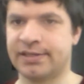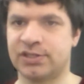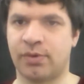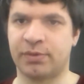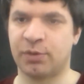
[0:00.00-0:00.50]

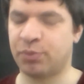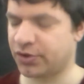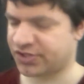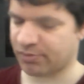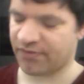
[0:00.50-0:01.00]
So I'm going to
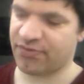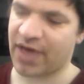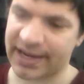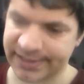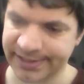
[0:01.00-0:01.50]
put some of
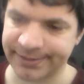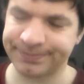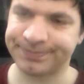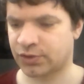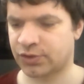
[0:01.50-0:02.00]
that
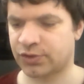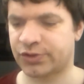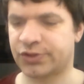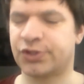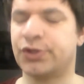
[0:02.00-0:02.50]
in,
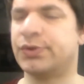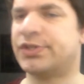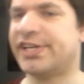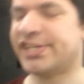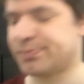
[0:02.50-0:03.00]
2
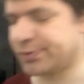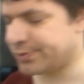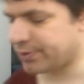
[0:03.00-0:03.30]
teaspoons or